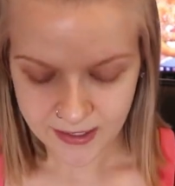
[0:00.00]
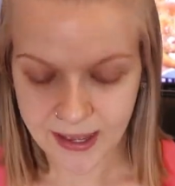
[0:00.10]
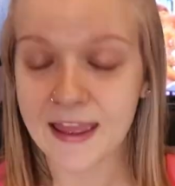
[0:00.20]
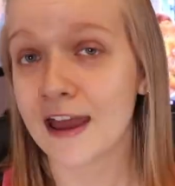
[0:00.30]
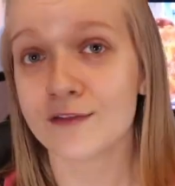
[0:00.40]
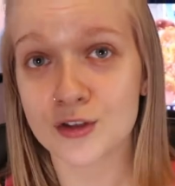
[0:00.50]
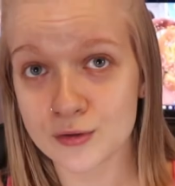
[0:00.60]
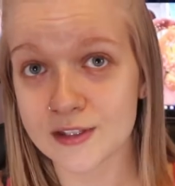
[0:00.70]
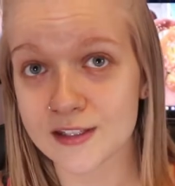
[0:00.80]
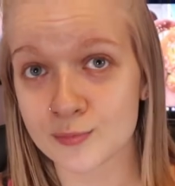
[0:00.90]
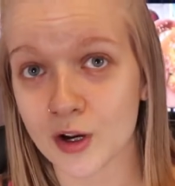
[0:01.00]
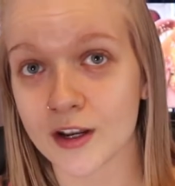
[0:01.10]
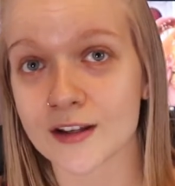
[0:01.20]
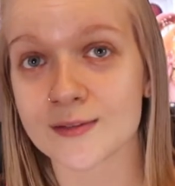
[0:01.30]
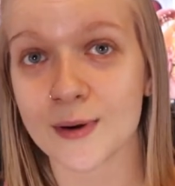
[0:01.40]
I have used these
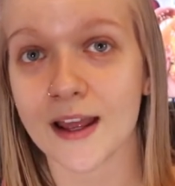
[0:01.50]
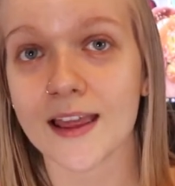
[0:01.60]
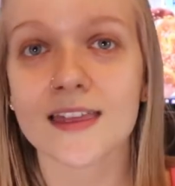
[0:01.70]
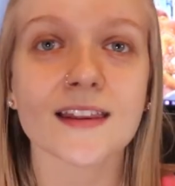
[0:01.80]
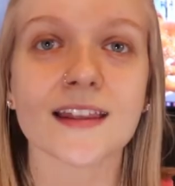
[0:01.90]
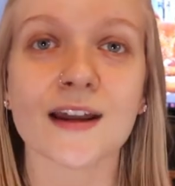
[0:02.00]
products, but I thought that